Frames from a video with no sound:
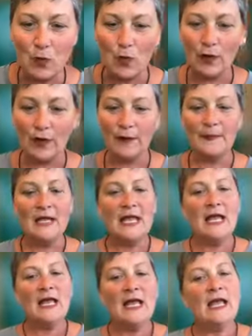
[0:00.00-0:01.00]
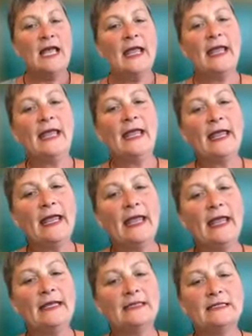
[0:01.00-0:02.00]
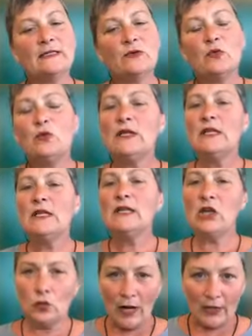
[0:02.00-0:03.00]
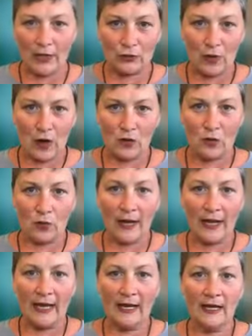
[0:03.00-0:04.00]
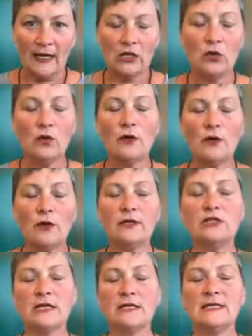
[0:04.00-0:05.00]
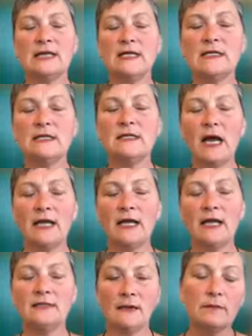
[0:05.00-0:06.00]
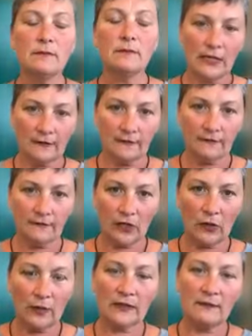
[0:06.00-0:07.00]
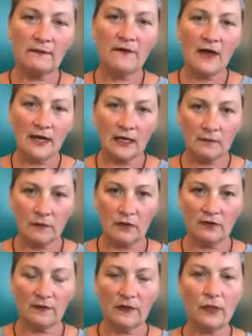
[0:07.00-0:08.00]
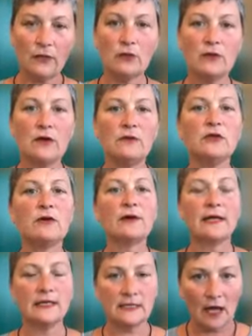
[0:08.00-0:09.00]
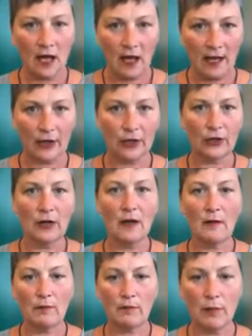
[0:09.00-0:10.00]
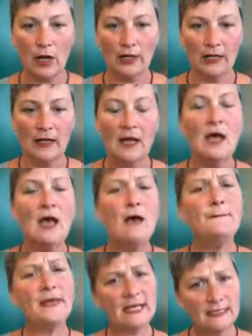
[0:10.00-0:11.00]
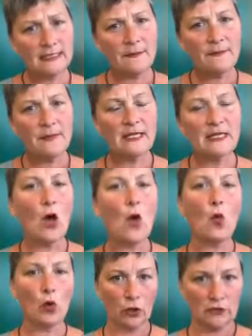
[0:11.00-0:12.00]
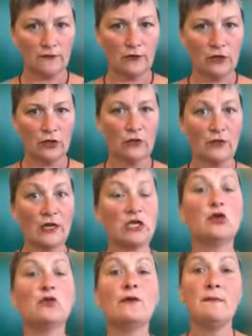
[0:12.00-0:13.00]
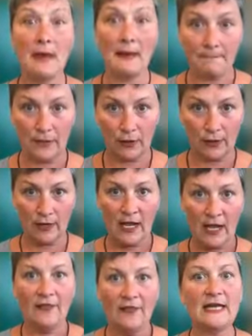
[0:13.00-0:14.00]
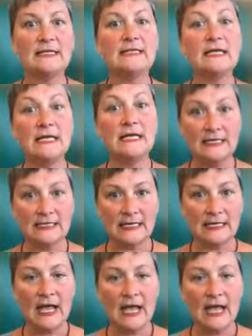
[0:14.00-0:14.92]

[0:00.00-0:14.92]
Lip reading: more. It's really no right or wrong way. You're just enticing blood flow and lymphatic movement throughout your entire body. Pick something that works for you, that you'll remember, that is easy,